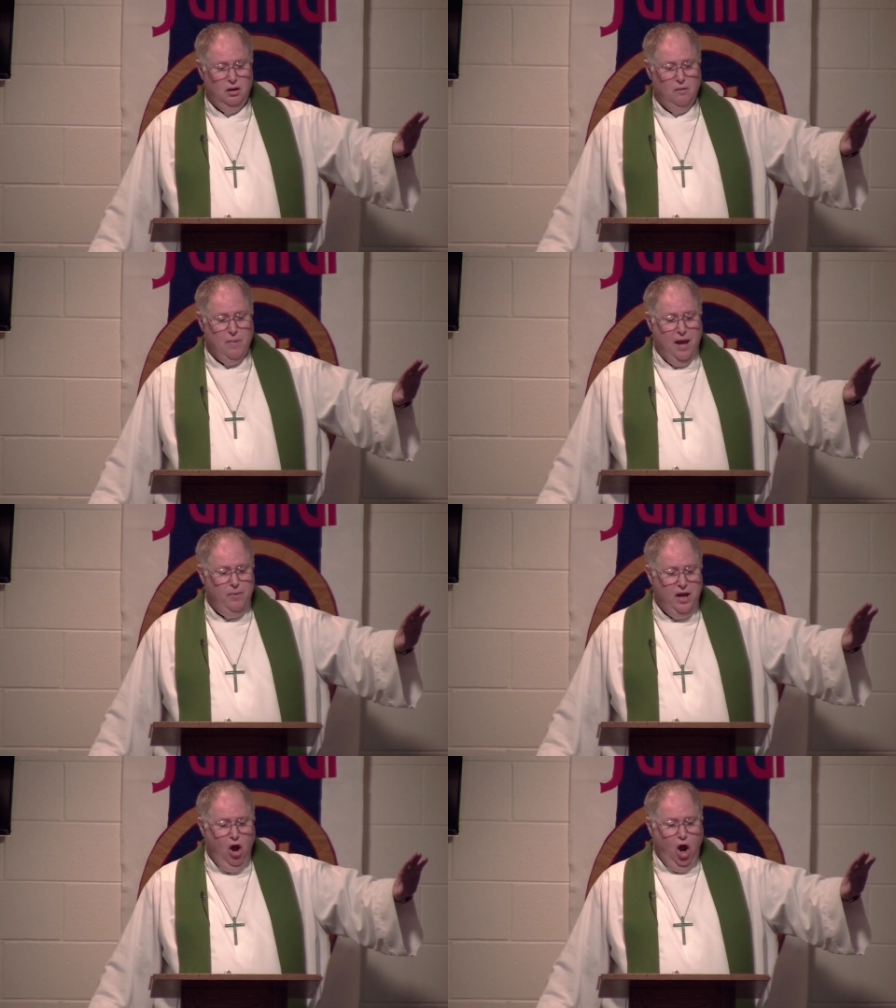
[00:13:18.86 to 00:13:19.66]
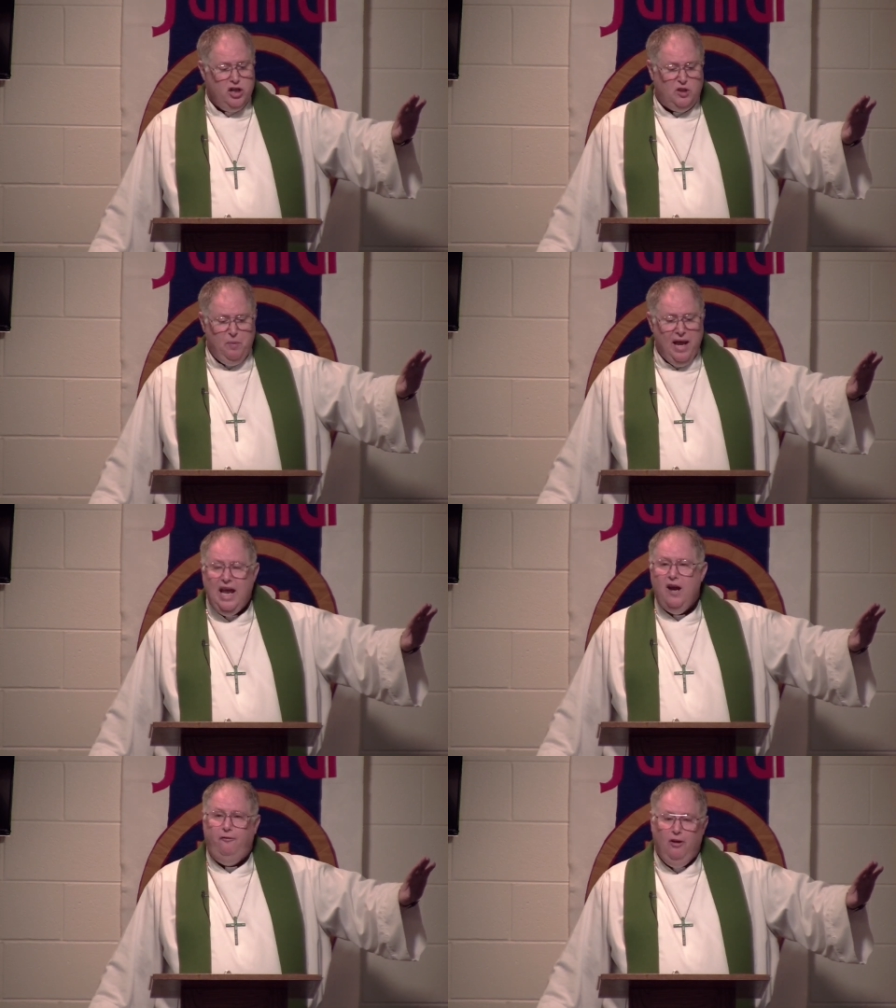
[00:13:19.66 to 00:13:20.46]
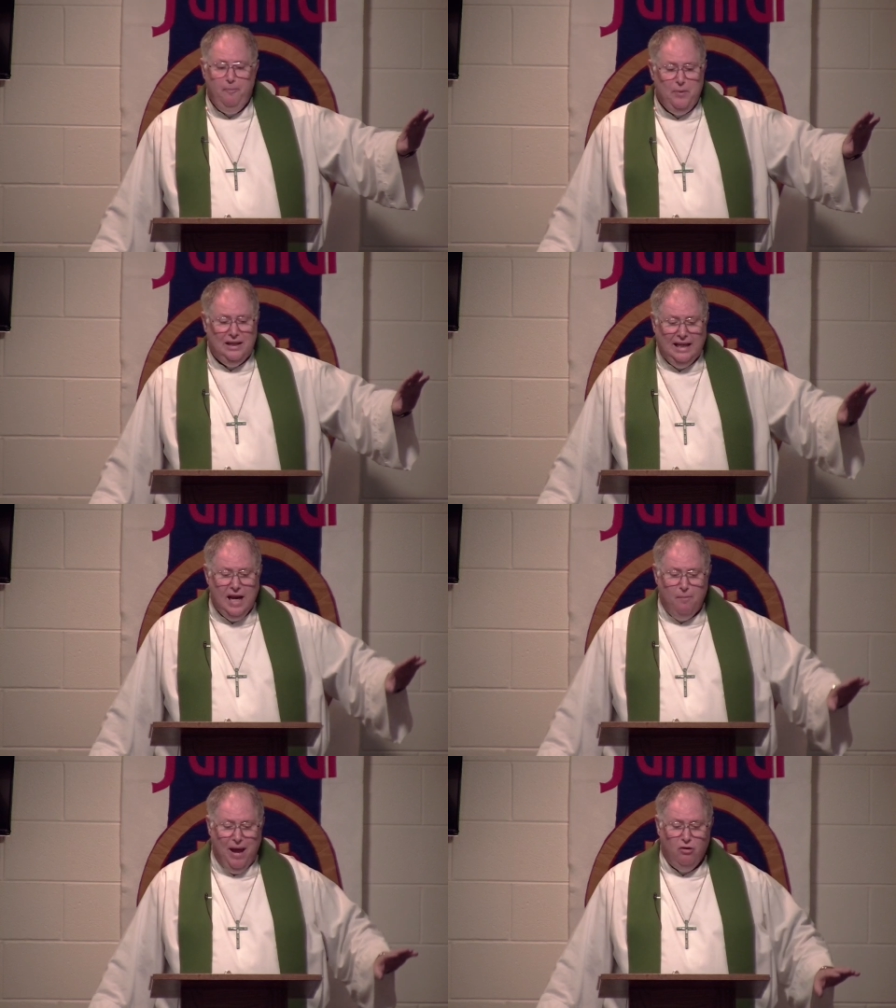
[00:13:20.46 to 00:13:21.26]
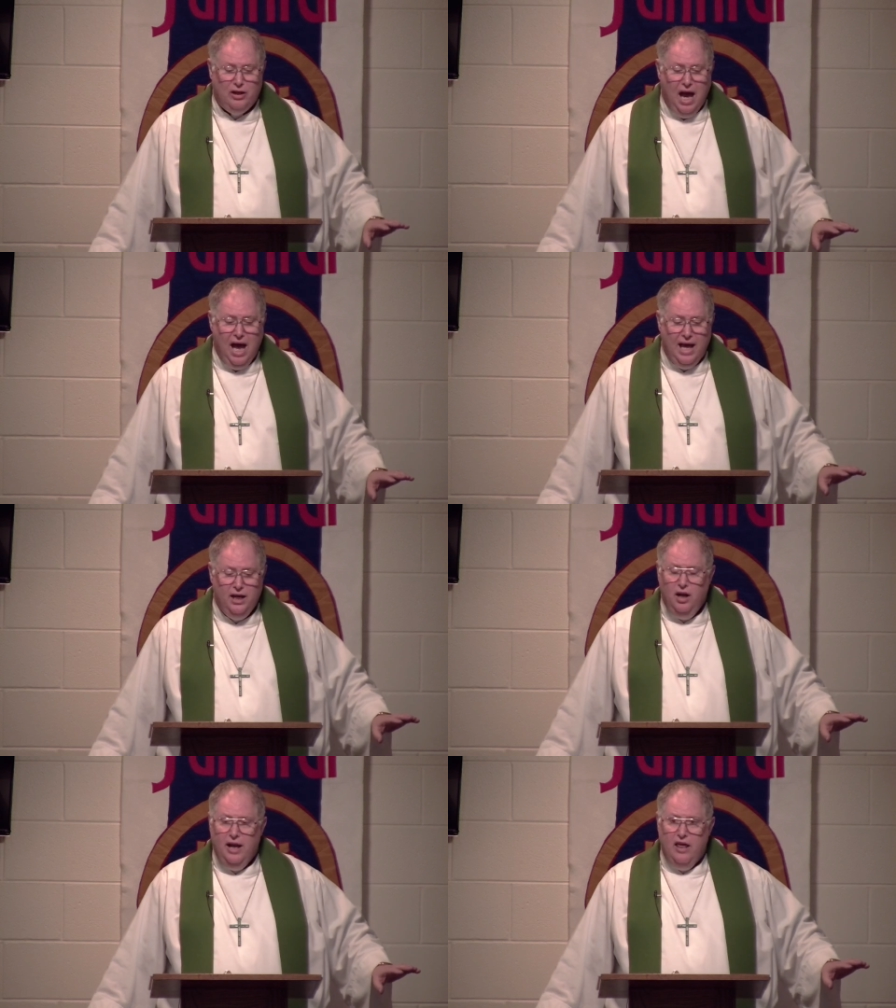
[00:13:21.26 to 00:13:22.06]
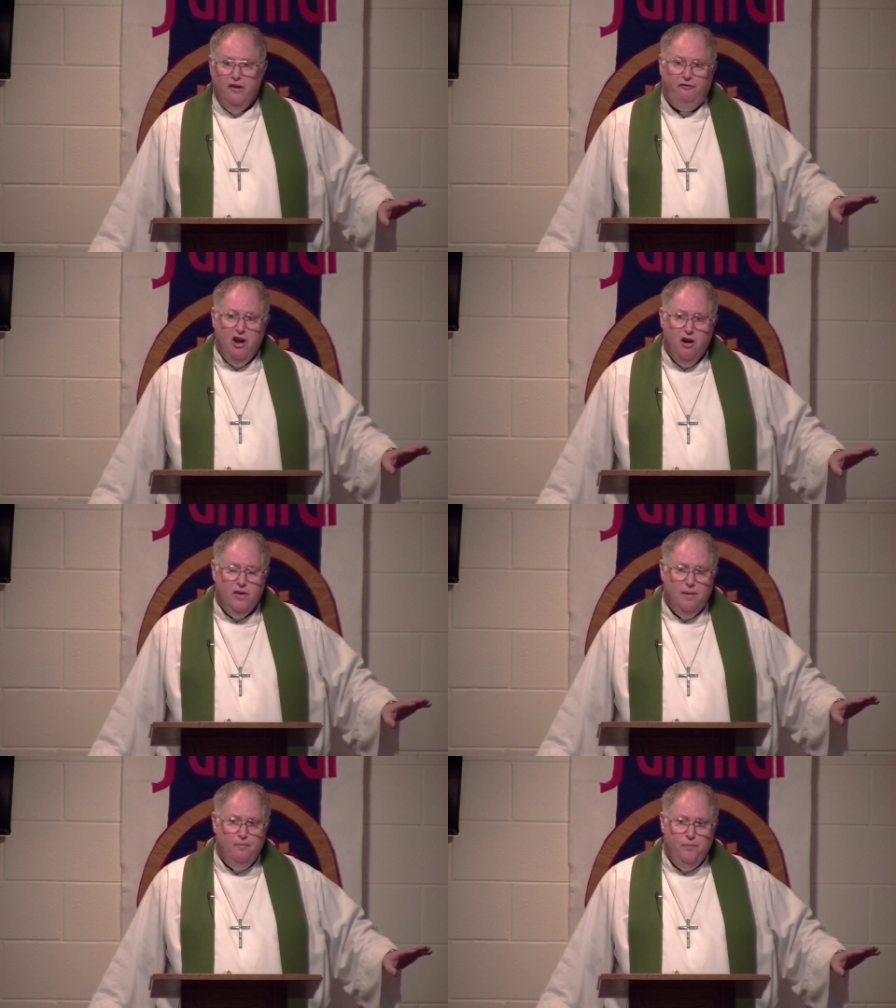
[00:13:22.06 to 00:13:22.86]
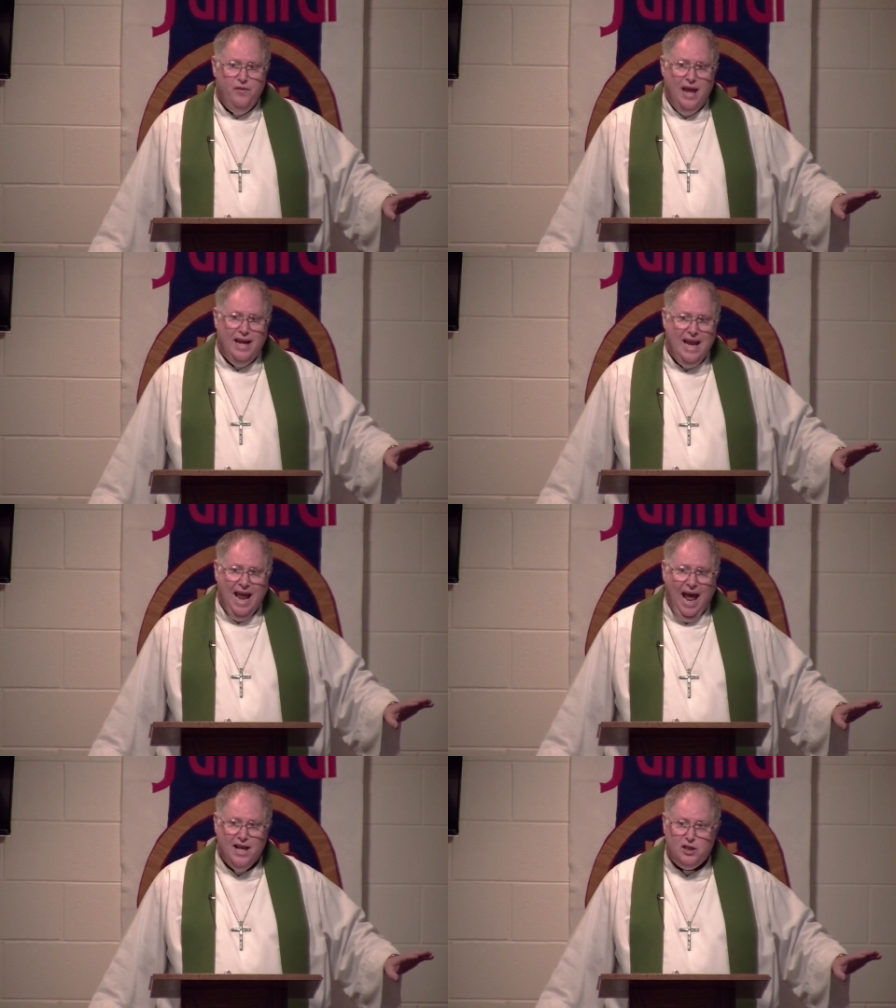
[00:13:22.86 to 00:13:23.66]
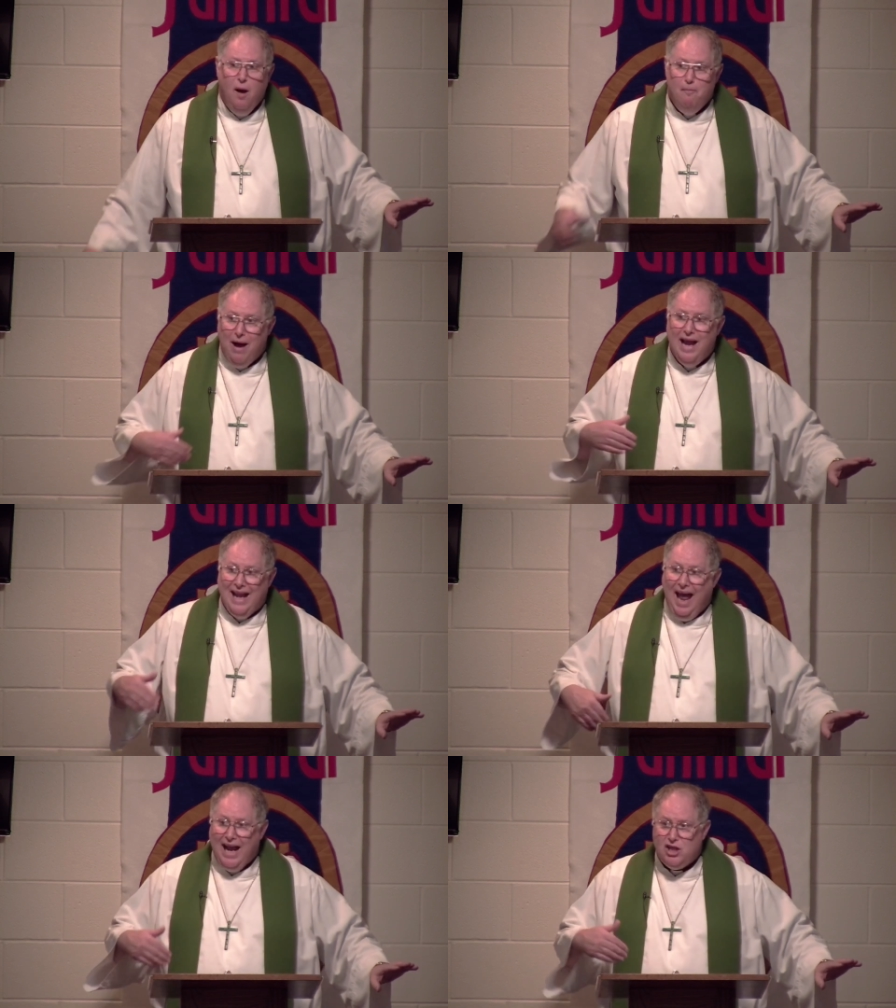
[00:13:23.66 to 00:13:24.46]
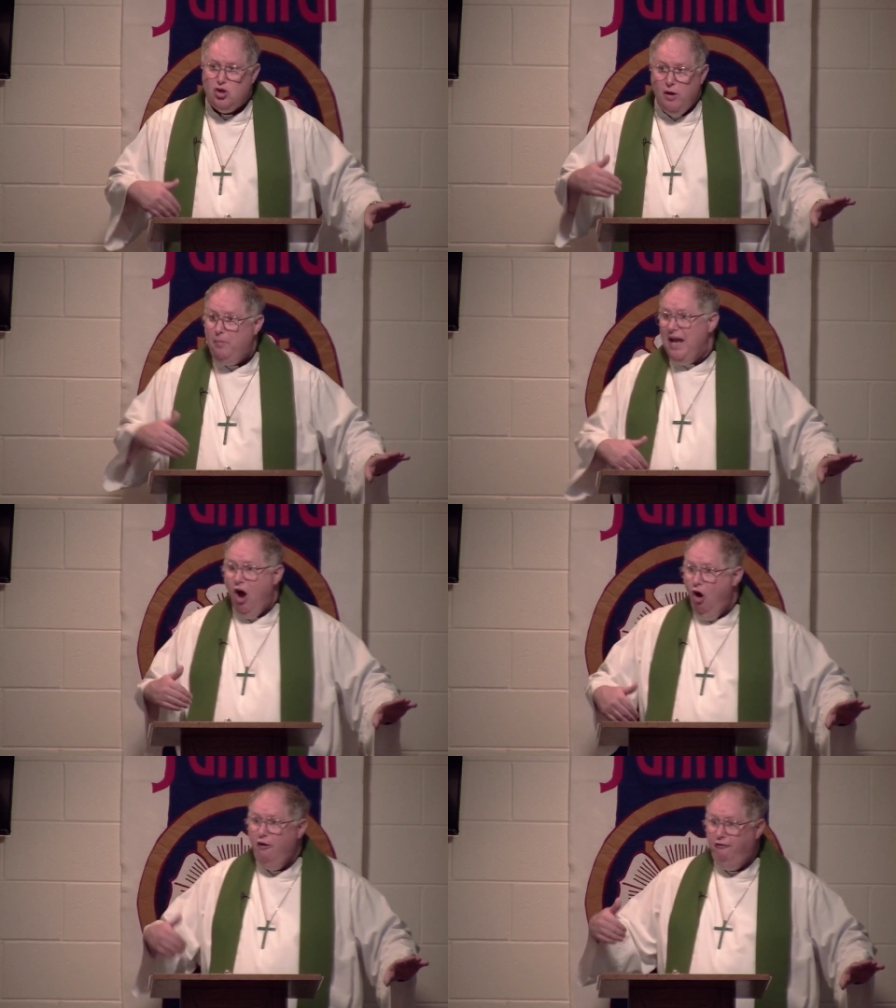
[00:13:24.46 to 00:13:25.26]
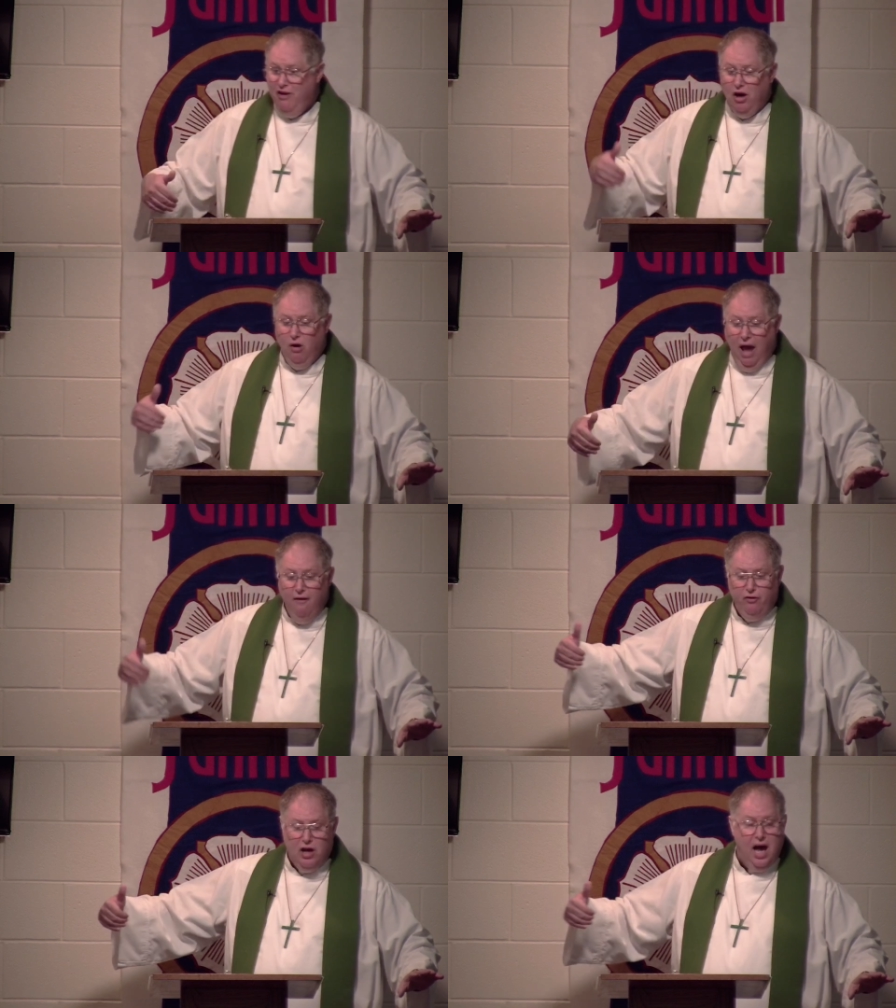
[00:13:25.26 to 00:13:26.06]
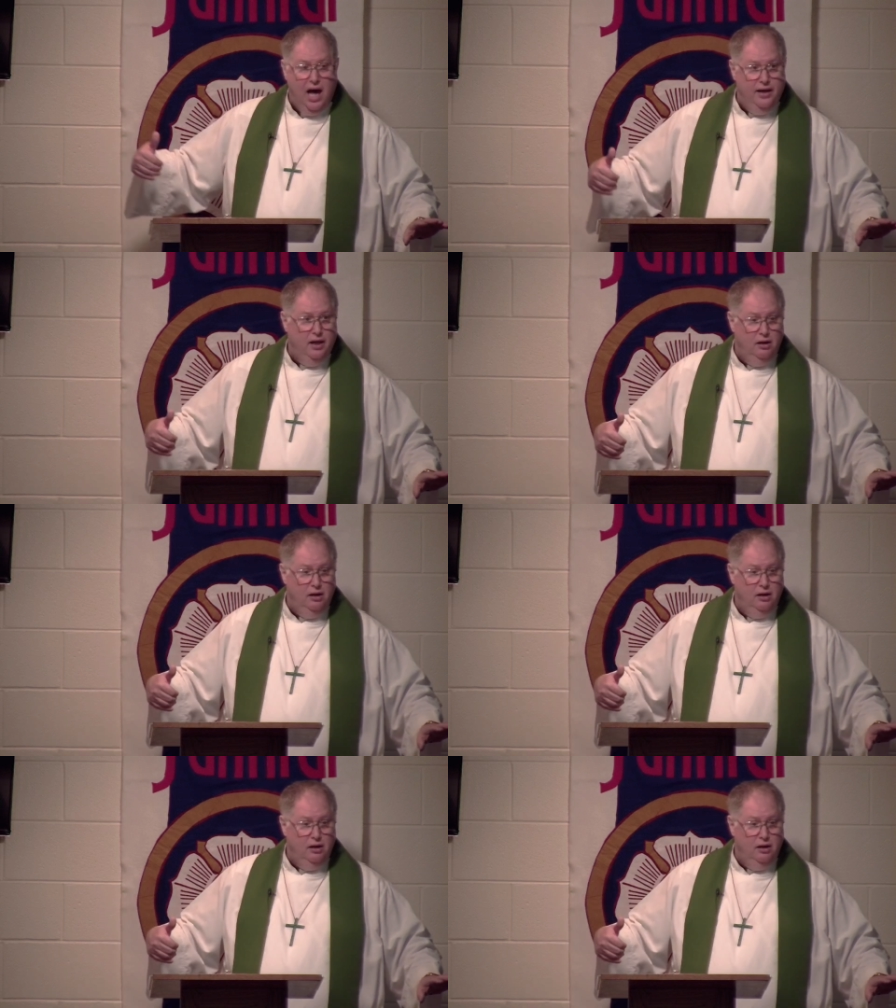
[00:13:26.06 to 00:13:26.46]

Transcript: Maybe our speaking flippantly about God and the fear that, that he has might actually be our fear of God.